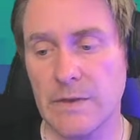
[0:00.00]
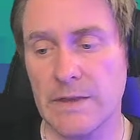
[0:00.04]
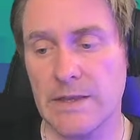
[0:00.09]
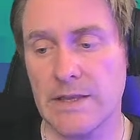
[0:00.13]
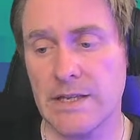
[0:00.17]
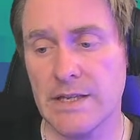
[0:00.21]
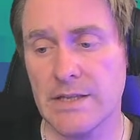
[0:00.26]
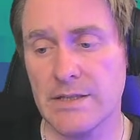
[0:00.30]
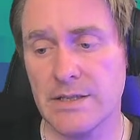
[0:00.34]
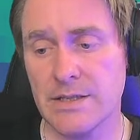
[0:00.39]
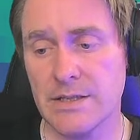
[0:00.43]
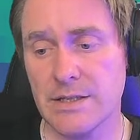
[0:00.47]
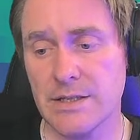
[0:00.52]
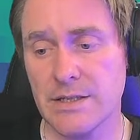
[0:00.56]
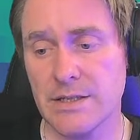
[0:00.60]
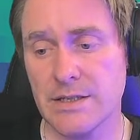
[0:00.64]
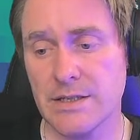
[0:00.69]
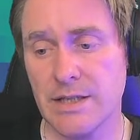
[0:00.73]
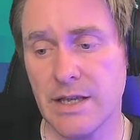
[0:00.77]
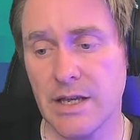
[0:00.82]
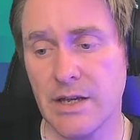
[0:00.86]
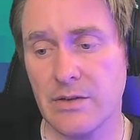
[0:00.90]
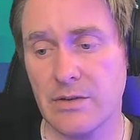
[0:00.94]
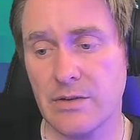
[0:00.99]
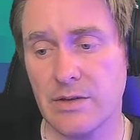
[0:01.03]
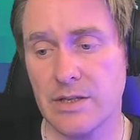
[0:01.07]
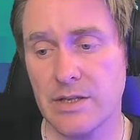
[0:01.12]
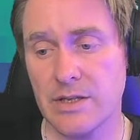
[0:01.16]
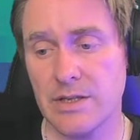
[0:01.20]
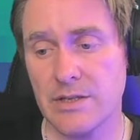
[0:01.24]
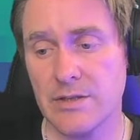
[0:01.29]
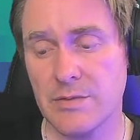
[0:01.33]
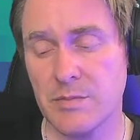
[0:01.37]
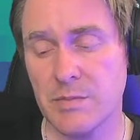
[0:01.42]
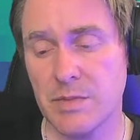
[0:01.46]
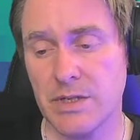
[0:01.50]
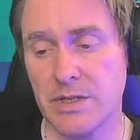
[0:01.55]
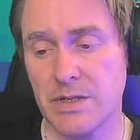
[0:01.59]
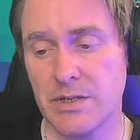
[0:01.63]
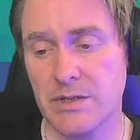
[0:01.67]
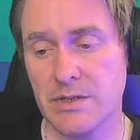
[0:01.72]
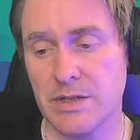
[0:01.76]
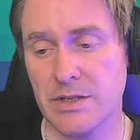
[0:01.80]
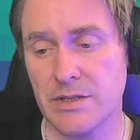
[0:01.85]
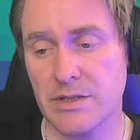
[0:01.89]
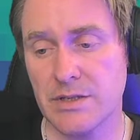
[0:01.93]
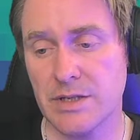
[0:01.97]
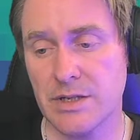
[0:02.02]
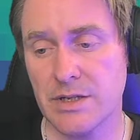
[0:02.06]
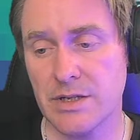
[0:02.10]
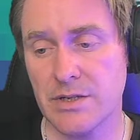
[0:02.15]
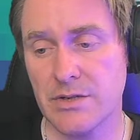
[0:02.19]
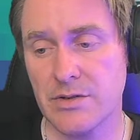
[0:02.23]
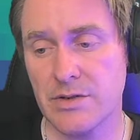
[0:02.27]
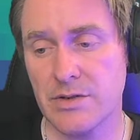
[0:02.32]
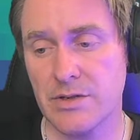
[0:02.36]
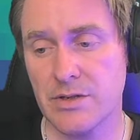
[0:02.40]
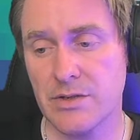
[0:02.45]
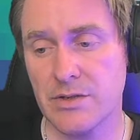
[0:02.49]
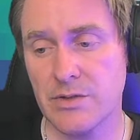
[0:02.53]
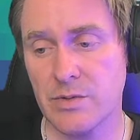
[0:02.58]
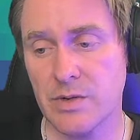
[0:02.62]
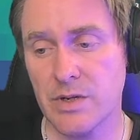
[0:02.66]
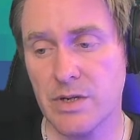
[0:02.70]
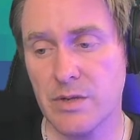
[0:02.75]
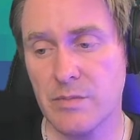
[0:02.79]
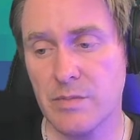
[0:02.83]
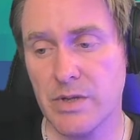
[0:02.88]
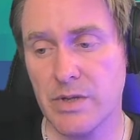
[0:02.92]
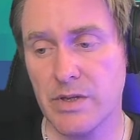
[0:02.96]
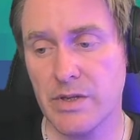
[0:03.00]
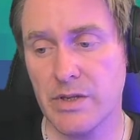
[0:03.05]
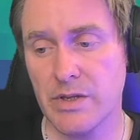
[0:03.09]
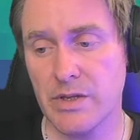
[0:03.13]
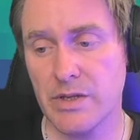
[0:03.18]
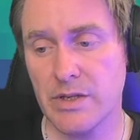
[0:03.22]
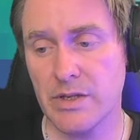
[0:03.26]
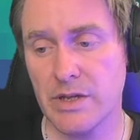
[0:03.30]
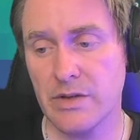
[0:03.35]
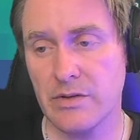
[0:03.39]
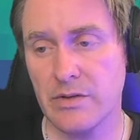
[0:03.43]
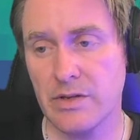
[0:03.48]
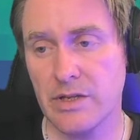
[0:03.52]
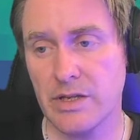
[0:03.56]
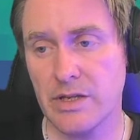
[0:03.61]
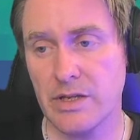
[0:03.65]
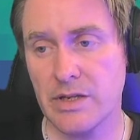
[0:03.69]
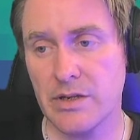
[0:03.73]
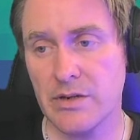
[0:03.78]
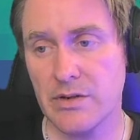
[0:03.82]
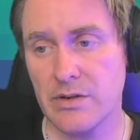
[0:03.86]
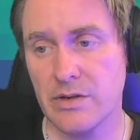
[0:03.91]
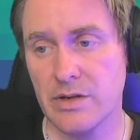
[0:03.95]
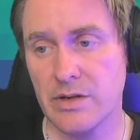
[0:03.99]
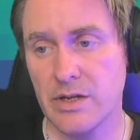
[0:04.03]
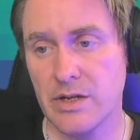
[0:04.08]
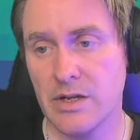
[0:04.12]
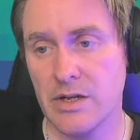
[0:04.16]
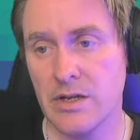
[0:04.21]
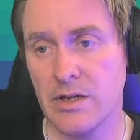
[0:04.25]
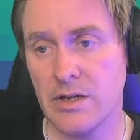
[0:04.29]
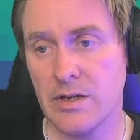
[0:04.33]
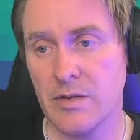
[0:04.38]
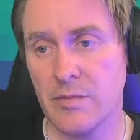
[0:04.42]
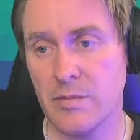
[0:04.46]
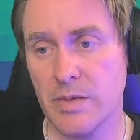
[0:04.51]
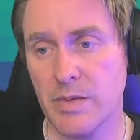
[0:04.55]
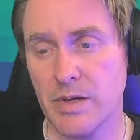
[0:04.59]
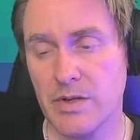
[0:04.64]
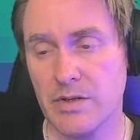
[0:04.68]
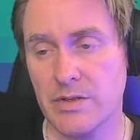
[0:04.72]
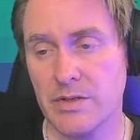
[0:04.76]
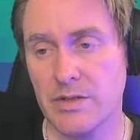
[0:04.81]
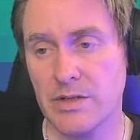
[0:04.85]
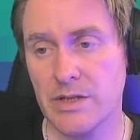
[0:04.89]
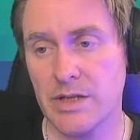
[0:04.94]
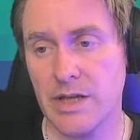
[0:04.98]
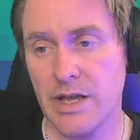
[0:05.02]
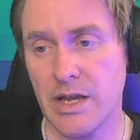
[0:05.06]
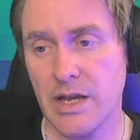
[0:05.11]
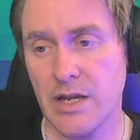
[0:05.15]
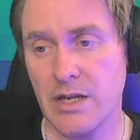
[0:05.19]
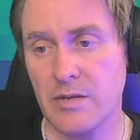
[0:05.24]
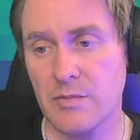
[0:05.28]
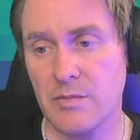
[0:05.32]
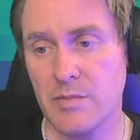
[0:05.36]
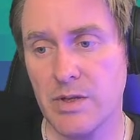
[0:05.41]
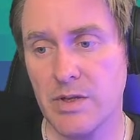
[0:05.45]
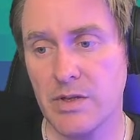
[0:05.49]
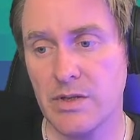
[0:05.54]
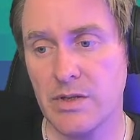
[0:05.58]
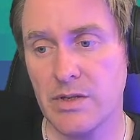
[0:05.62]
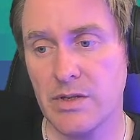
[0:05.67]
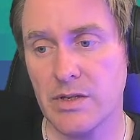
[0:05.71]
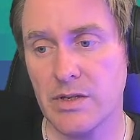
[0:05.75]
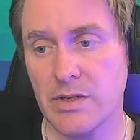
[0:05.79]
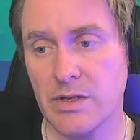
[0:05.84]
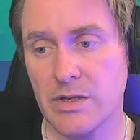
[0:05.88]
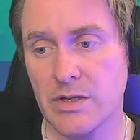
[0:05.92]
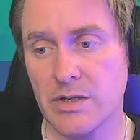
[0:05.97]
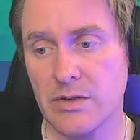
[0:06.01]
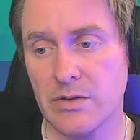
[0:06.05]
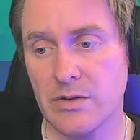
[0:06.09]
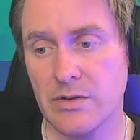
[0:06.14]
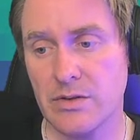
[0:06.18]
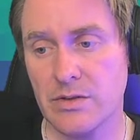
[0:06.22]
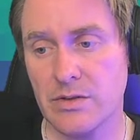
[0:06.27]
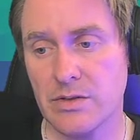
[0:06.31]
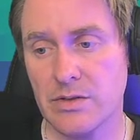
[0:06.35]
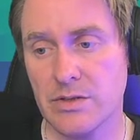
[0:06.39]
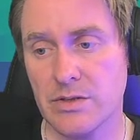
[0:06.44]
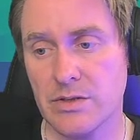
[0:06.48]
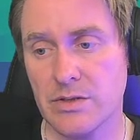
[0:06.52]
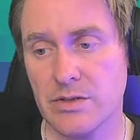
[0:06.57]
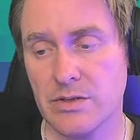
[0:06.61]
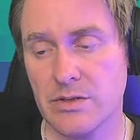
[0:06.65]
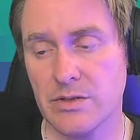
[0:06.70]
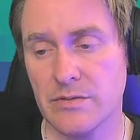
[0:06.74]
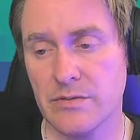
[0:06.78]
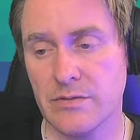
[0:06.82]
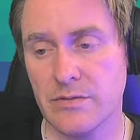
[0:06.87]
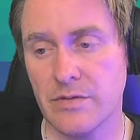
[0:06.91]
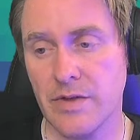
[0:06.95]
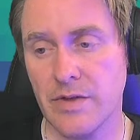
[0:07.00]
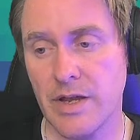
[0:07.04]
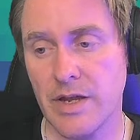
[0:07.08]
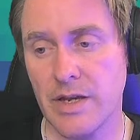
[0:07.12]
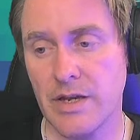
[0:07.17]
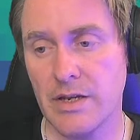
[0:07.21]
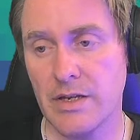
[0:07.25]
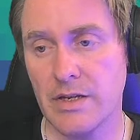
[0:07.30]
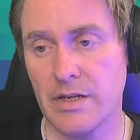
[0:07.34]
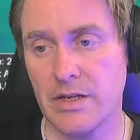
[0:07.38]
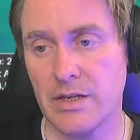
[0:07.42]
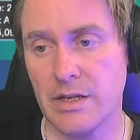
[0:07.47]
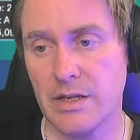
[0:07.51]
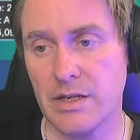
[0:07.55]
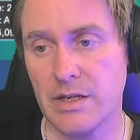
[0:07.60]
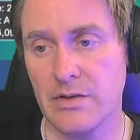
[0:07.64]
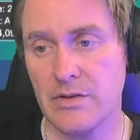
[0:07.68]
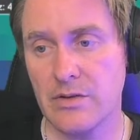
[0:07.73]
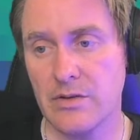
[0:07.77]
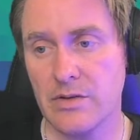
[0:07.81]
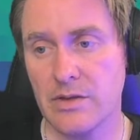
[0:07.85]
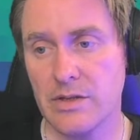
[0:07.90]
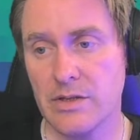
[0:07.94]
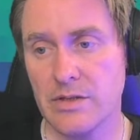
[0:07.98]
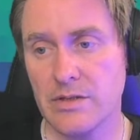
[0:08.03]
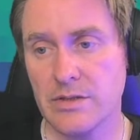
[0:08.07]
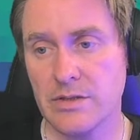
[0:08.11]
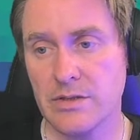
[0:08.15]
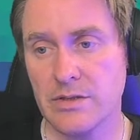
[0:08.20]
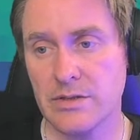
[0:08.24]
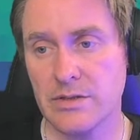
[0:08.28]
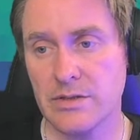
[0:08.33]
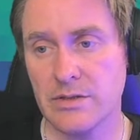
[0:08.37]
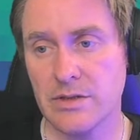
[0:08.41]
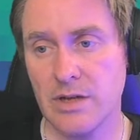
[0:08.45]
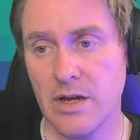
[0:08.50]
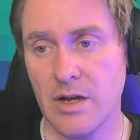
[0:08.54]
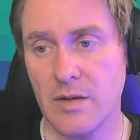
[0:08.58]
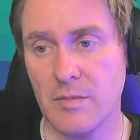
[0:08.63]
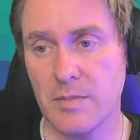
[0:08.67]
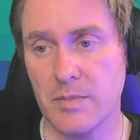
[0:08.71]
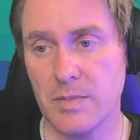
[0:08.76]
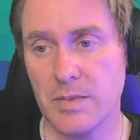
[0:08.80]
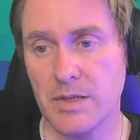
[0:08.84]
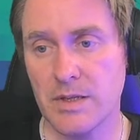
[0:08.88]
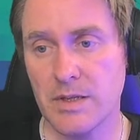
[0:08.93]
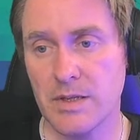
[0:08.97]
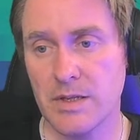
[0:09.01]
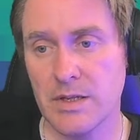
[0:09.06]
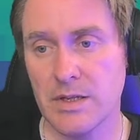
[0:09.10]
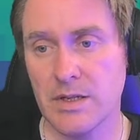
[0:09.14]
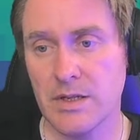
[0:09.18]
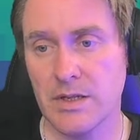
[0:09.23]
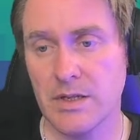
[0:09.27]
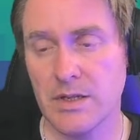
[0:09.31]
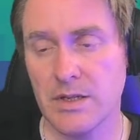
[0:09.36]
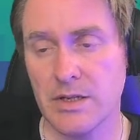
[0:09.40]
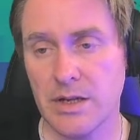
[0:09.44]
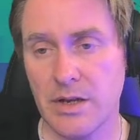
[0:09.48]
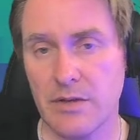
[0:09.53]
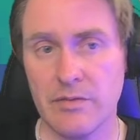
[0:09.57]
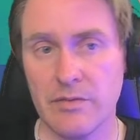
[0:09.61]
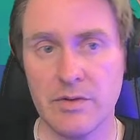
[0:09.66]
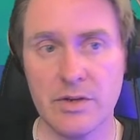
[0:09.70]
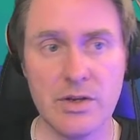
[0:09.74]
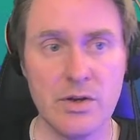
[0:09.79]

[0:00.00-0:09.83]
it doesn't discount this because that's 120 billion down here compared to the 80 billion. It could just fade and eat all this up. You never